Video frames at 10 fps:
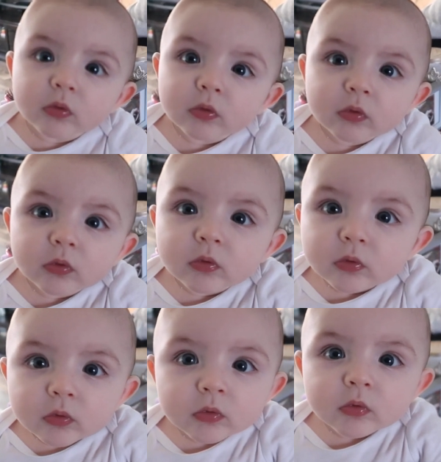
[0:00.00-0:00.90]
Are you gonna be
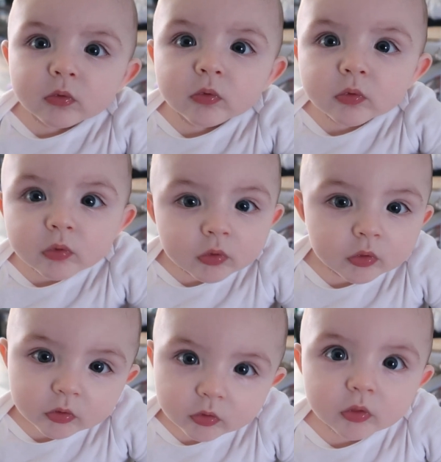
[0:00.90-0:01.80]
good?
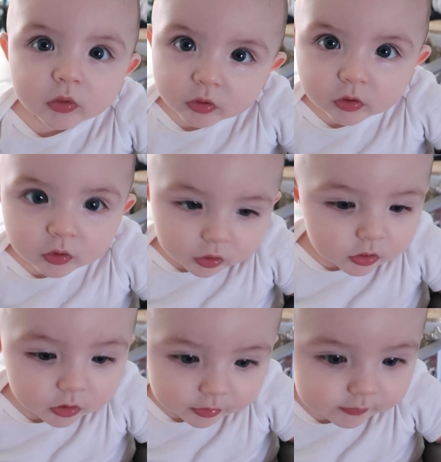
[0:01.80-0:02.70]
Yeah,
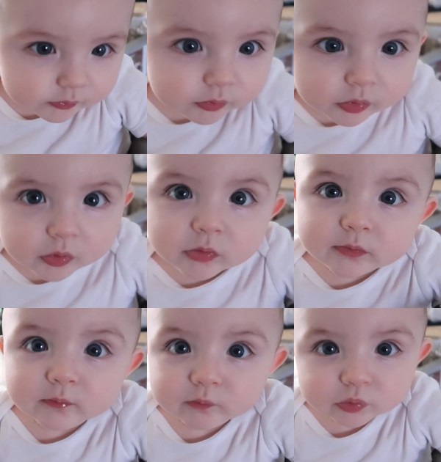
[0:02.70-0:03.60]
and then we'll get ready for
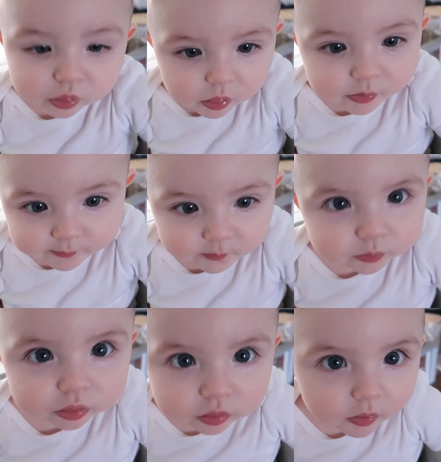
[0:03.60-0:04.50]
bed,
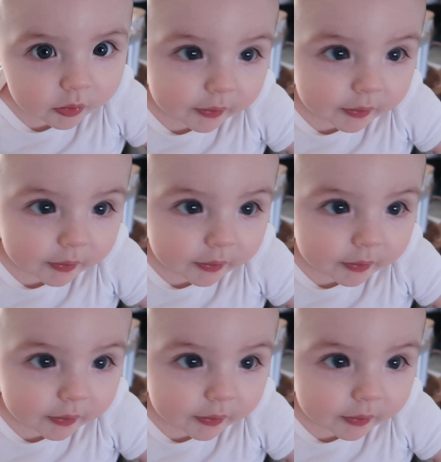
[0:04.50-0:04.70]
okay?